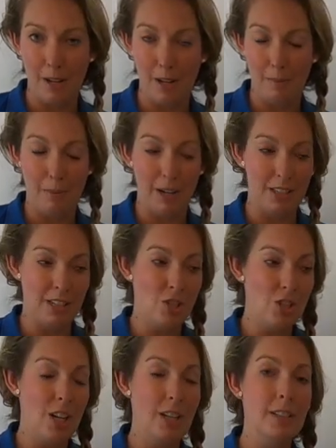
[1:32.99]

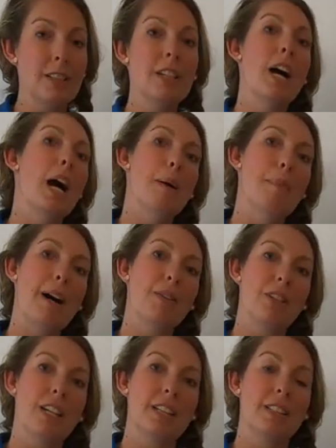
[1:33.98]
practitioner about
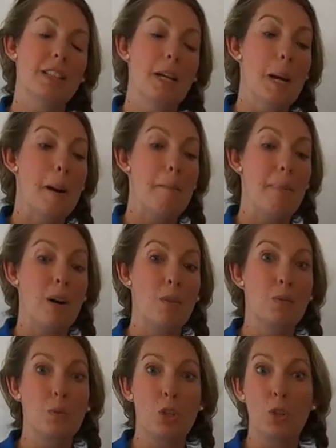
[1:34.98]
this,
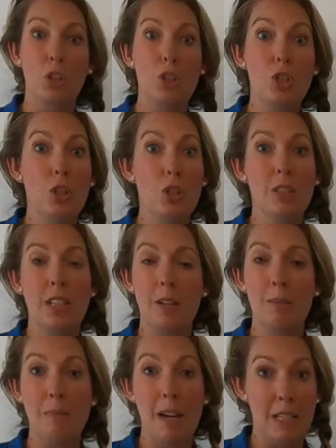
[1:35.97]
but you can use it
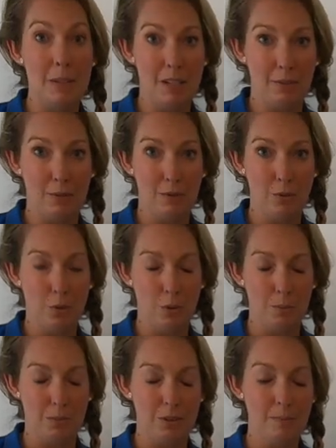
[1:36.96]
in many different
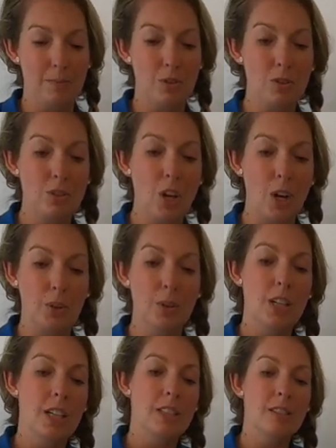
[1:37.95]
forms. So
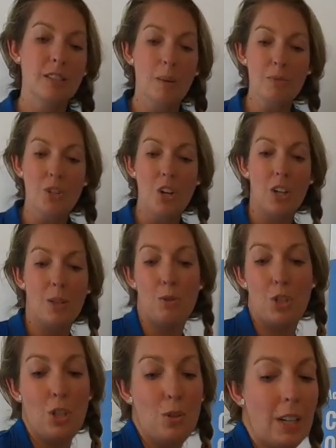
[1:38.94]

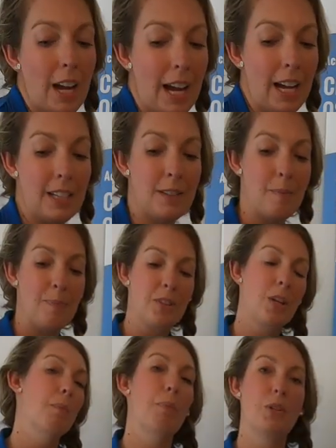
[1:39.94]
sometimes you can
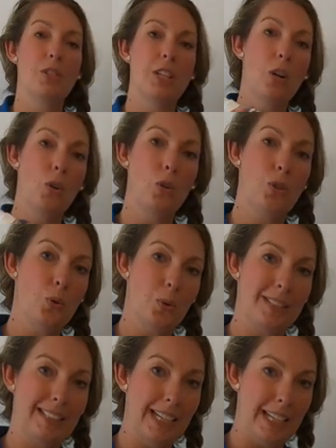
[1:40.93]
put it on your
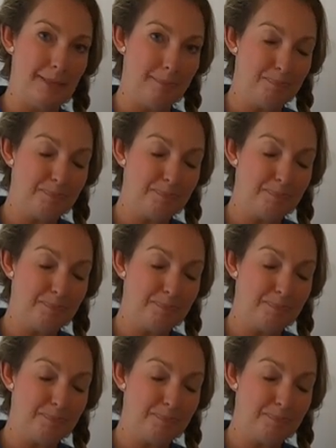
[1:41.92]
skin.